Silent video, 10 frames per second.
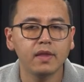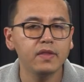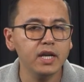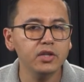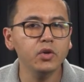
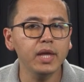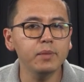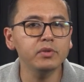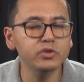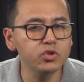They are not
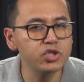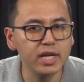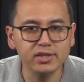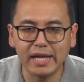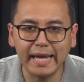able to
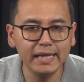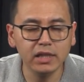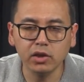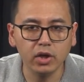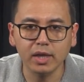change any
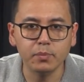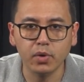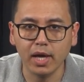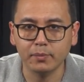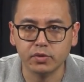clocking
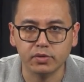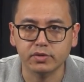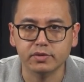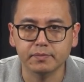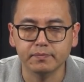
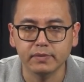parameters.